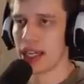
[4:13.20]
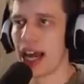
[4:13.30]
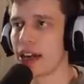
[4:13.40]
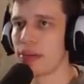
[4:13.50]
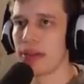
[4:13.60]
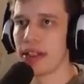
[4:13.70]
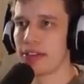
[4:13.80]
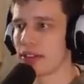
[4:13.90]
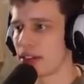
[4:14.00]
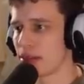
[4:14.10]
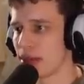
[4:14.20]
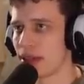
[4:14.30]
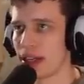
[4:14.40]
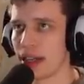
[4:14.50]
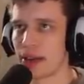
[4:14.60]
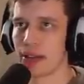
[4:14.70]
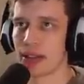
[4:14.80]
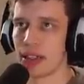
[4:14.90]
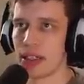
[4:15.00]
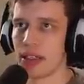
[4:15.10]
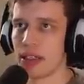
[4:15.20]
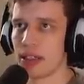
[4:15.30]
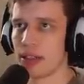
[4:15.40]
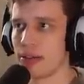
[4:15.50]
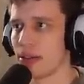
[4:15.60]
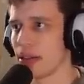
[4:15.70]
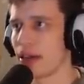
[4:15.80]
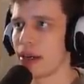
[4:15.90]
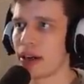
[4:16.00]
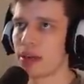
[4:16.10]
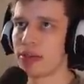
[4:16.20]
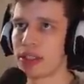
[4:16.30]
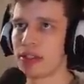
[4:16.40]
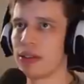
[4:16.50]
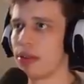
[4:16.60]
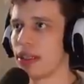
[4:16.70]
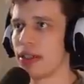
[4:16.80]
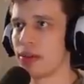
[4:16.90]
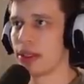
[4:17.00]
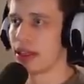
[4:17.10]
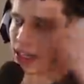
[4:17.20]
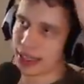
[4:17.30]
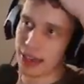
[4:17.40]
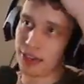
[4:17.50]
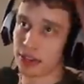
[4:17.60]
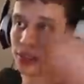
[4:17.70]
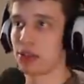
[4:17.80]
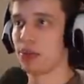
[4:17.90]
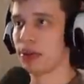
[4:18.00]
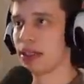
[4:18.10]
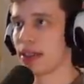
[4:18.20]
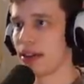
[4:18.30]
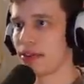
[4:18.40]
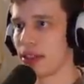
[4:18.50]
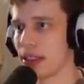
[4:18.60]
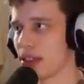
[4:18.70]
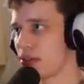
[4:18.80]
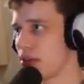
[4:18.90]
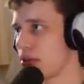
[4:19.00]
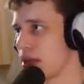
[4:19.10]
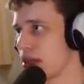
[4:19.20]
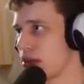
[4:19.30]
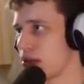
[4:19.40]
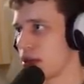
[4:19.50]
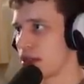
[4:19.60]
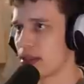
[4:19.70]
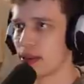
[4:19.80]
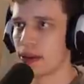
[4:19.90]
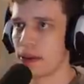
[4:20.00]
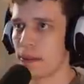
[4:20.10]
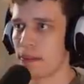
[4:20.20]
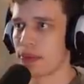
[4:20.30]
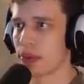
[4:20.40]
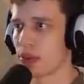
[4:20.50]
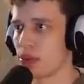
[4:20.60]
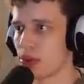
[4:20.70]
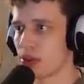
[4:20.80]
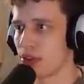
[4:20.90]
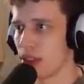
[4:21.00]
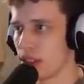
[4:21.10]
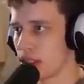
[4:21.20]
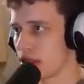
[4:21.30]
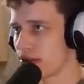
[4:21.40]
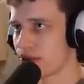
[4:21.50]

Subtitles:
I completely forgot about that. Well, now my armory is going to be a little bit delayed. That feels stupid. That really does feel quite stupid. Two more of these.